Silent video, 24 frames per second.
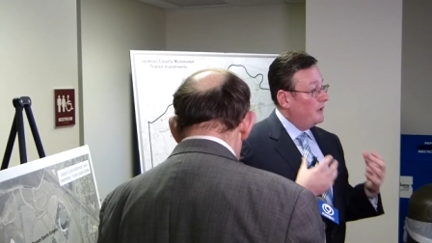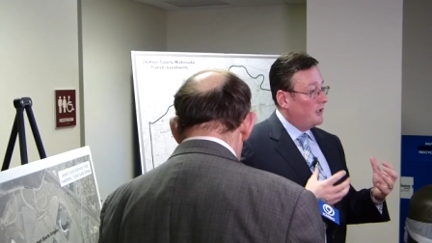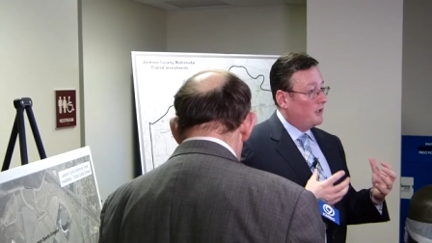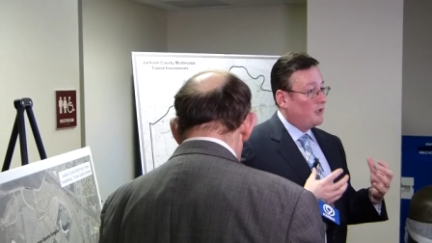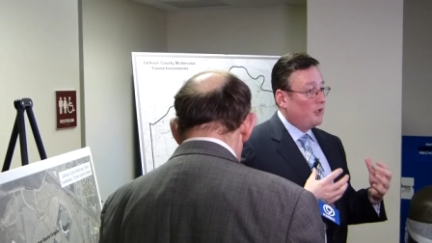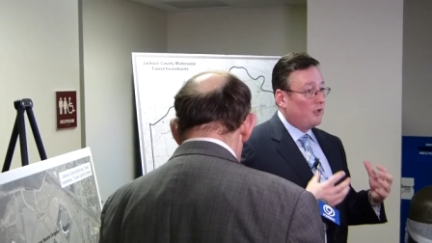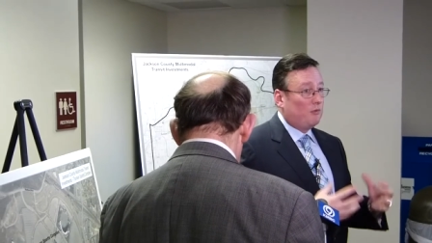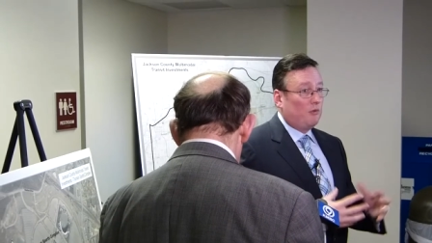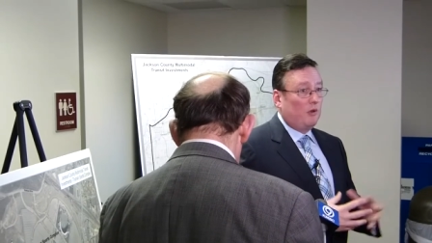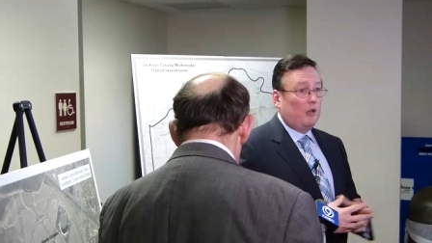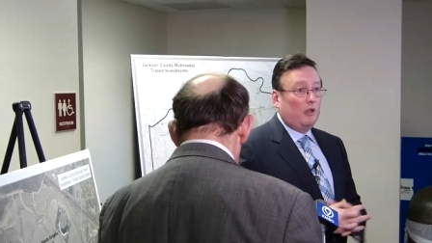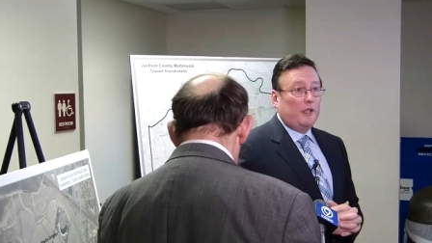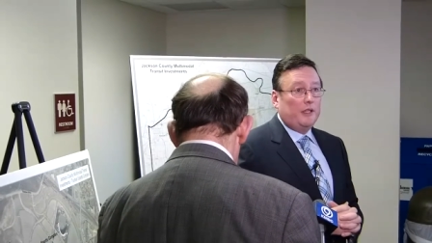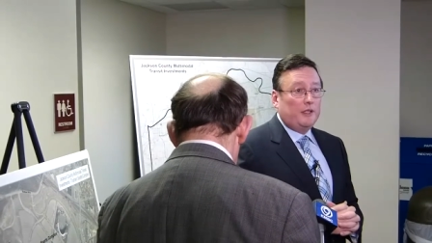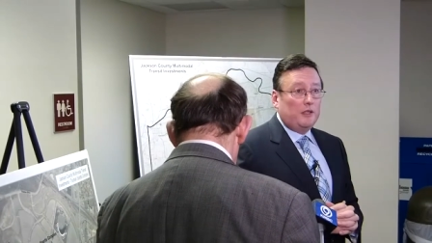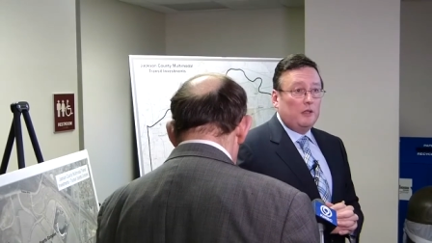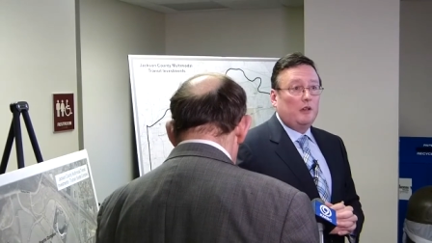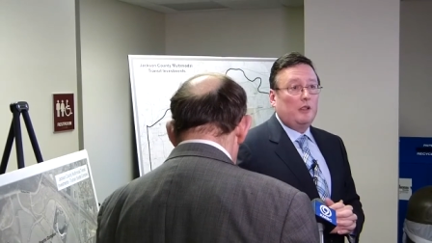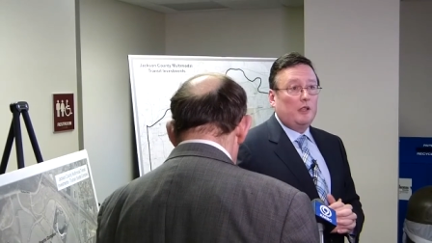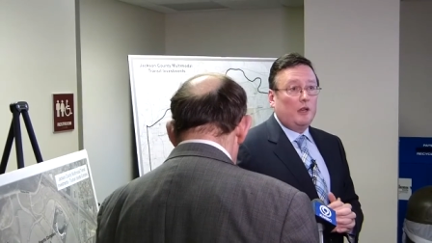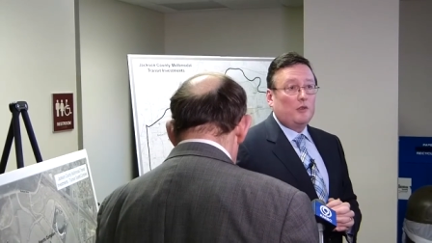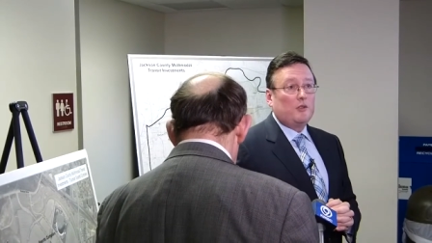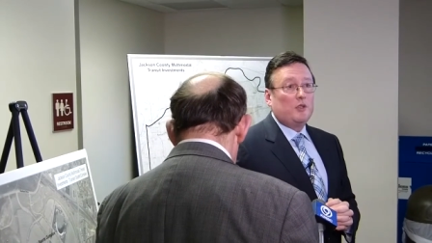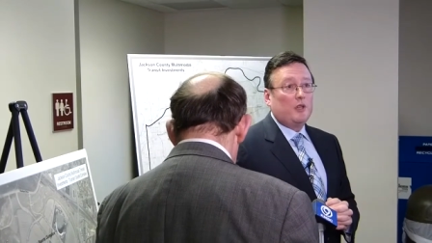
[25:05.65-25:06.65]
this is really
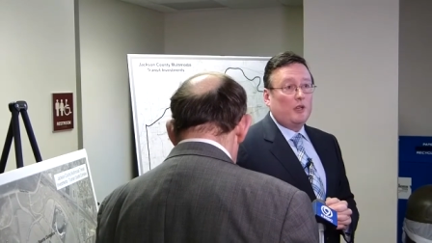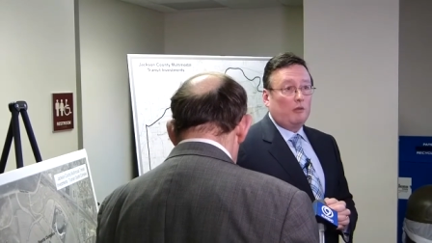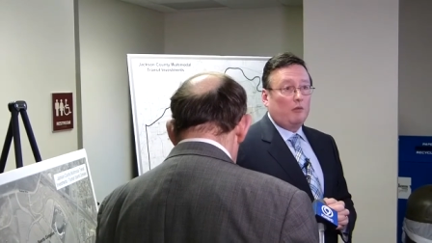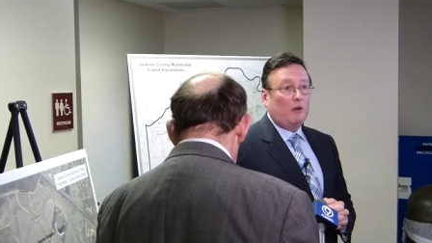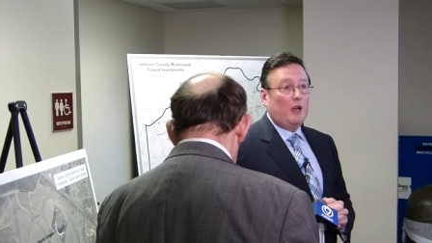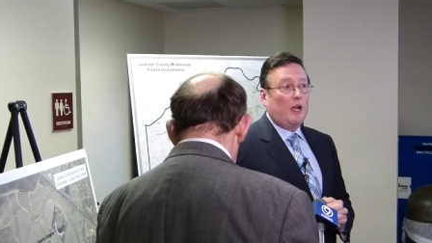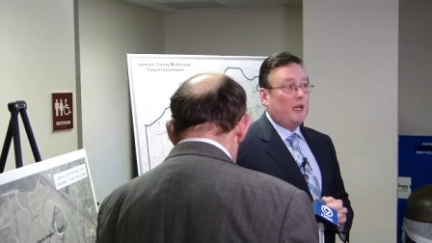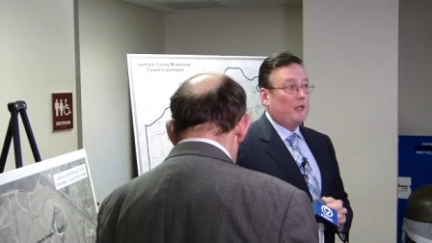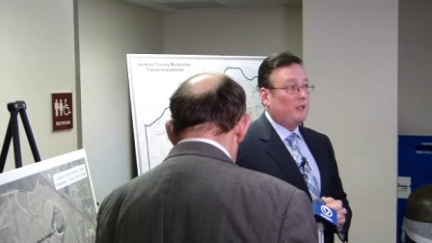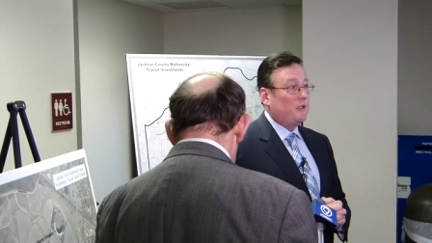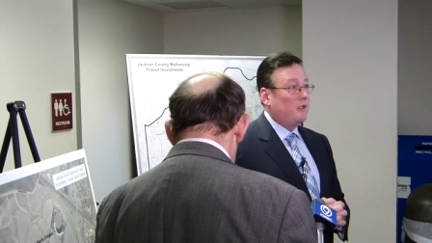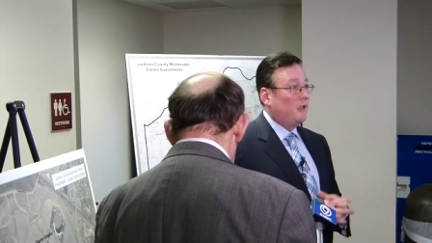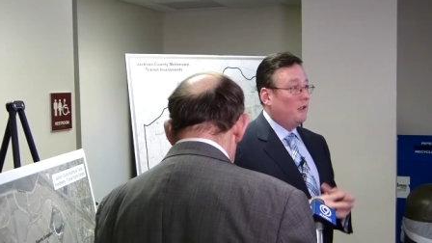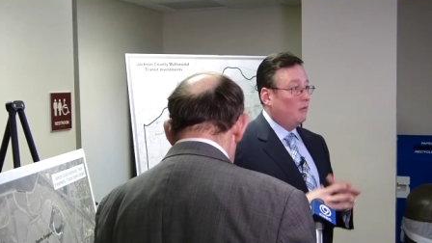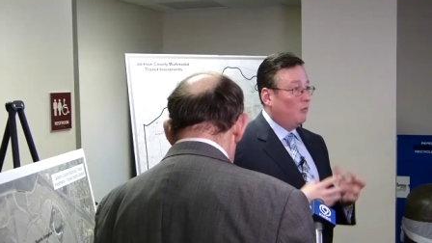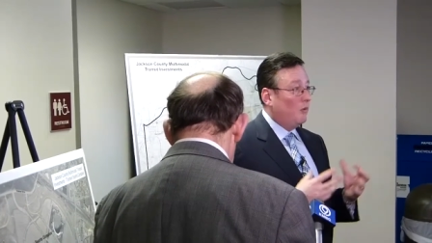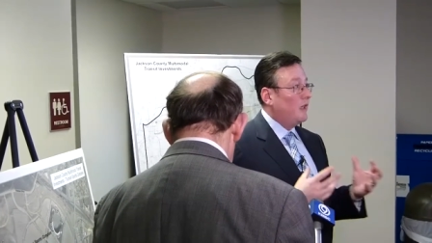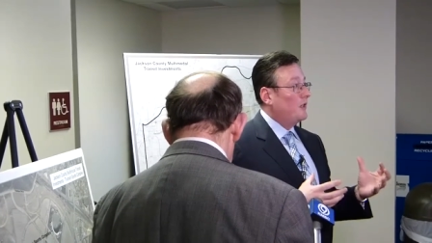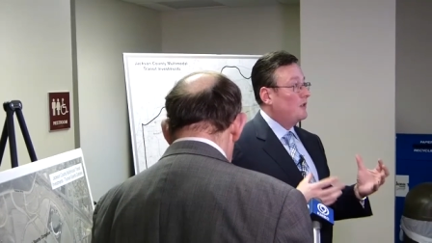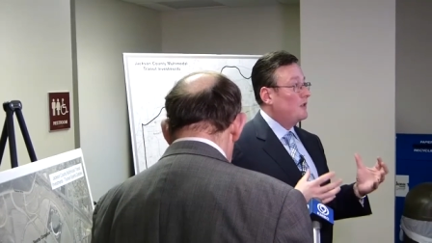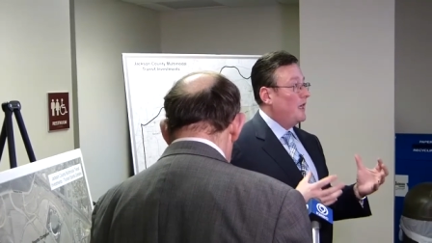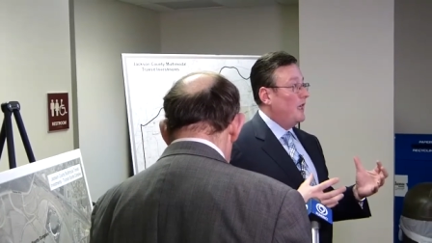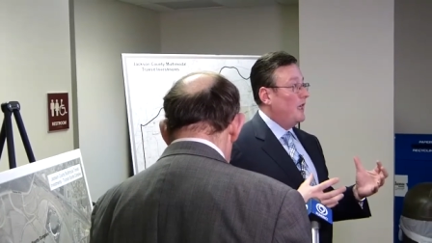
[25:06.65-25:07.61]
due to their generosity that we can